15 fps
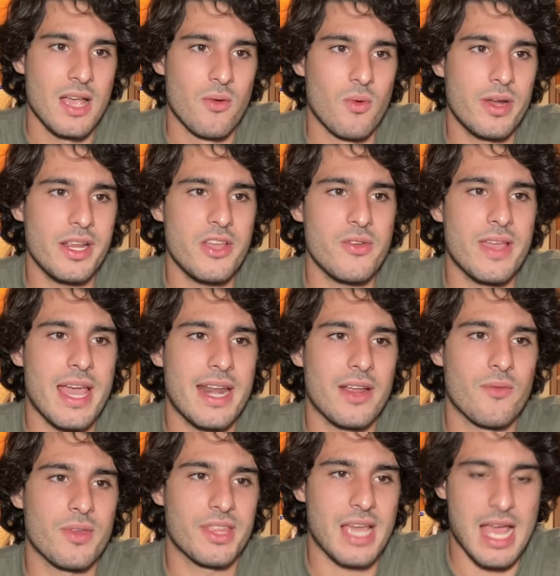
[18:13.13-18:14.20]
And what are you
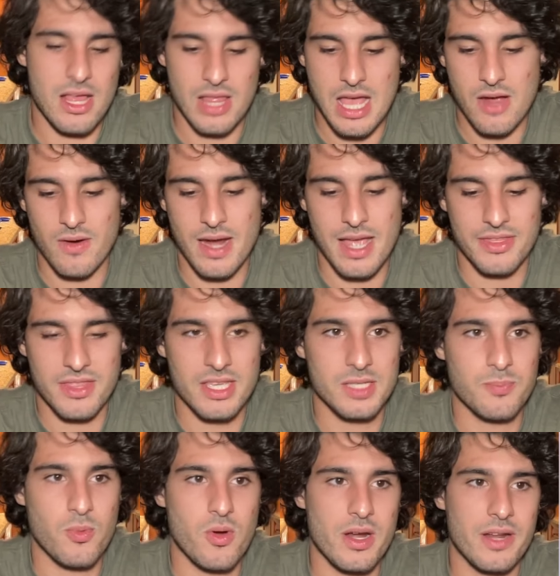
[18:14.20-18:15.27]
getting with Kyle Lowry at this
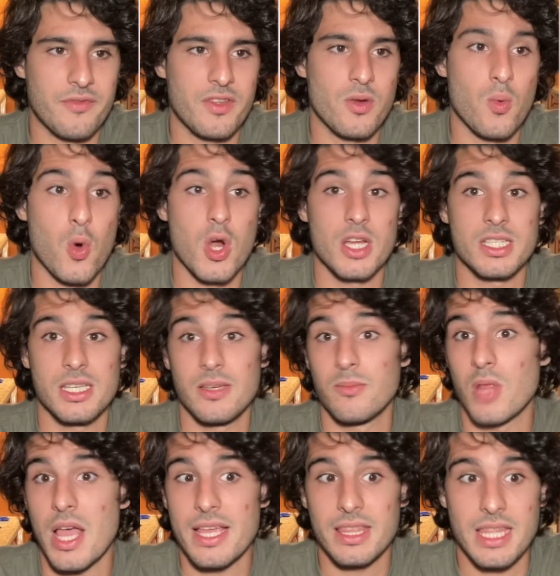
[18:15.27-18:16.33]
point if you were a team
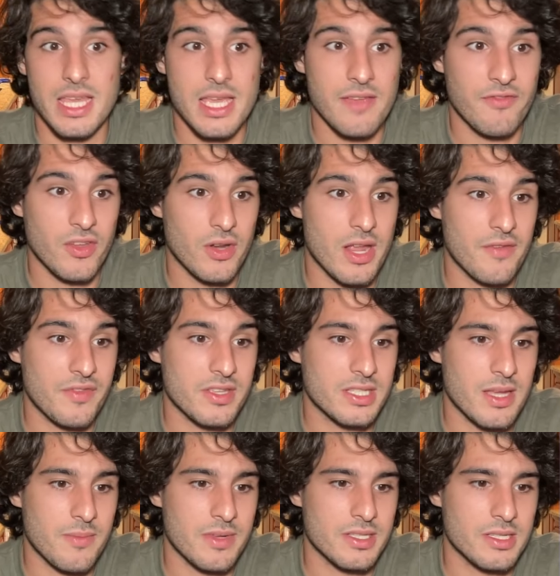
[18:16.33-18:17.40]
like the Philadelphia
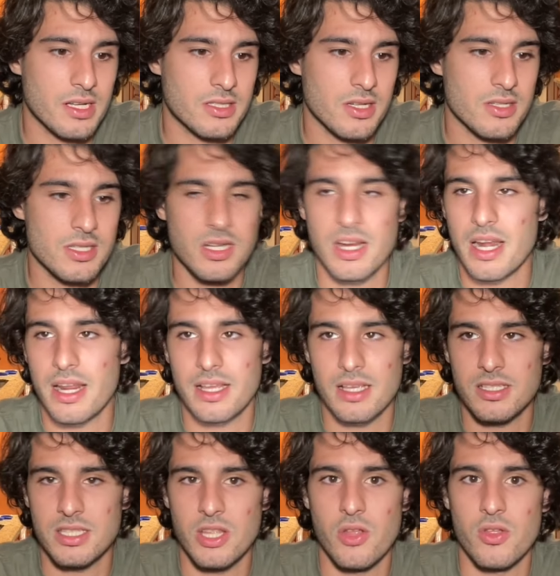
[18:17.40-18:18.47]
76ers? You're getting
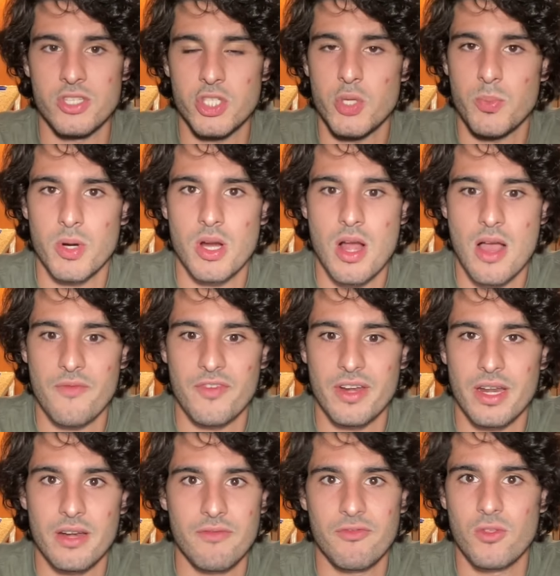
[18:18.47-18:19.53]
still a super
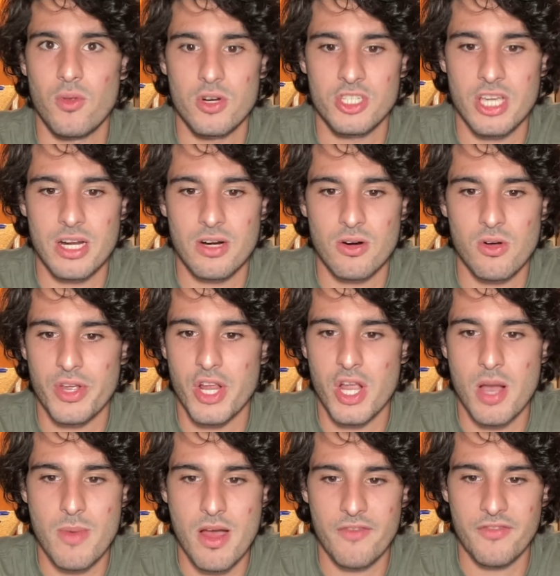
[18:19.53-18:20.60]
confident floor general who can
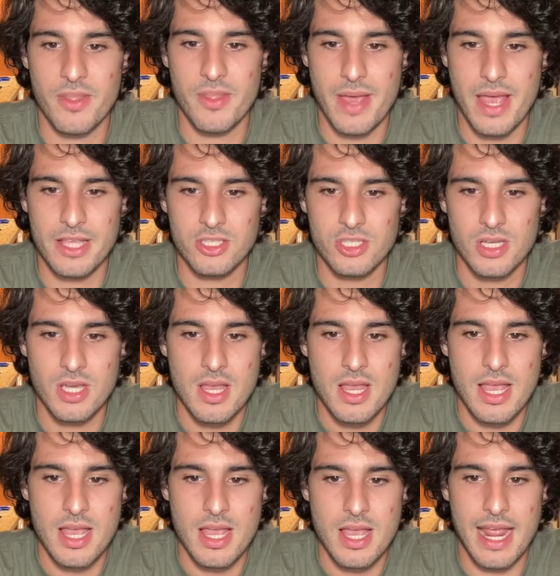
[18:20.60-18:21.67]
come off the bench.
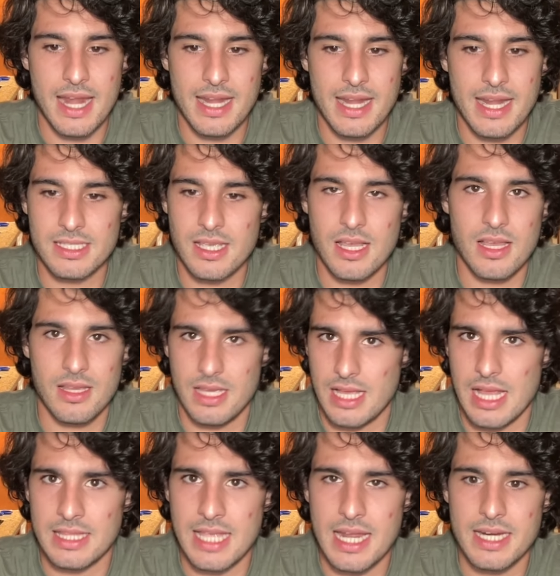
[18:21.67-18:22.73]
And he has a
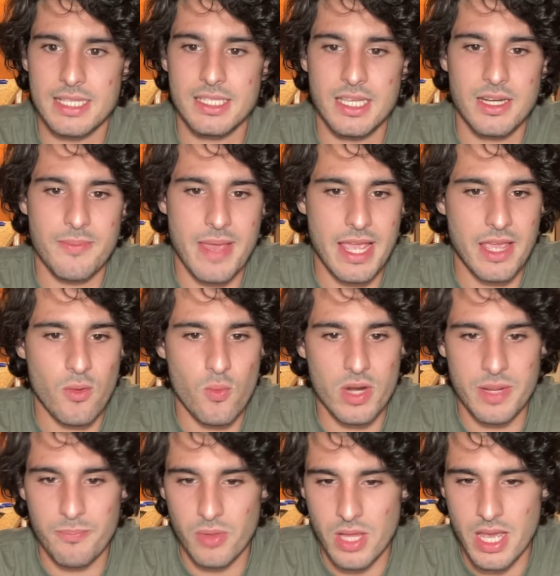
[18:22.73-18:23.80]
tendency to making
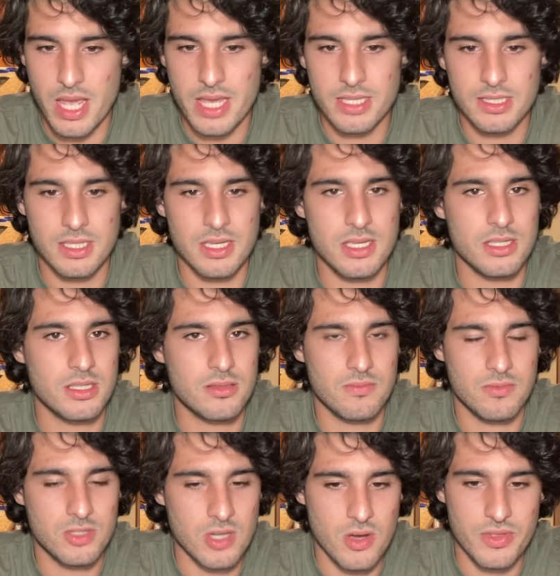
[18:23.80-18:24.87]
winning plays. He's
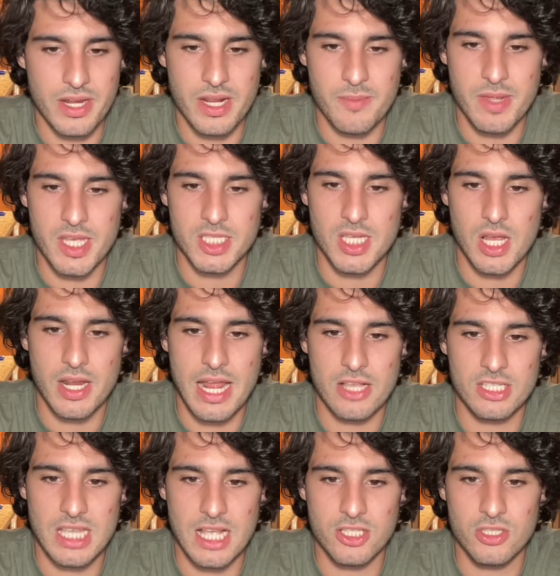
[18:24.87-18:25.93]
shown that he can be a solid
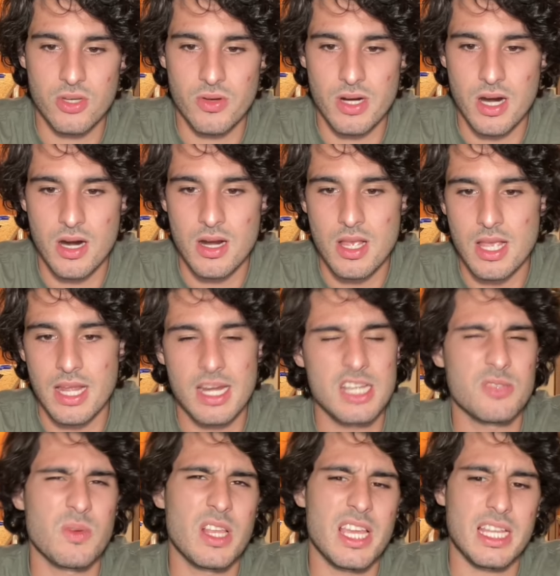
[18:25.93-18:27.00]
outside shooter. He
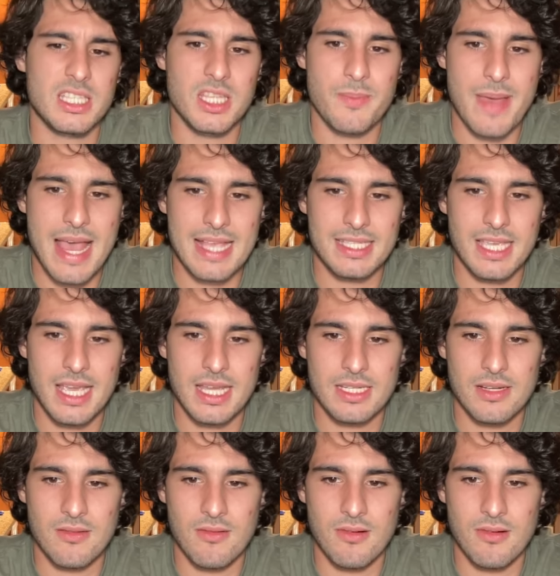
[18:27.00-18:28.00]
doesn't really get to the basket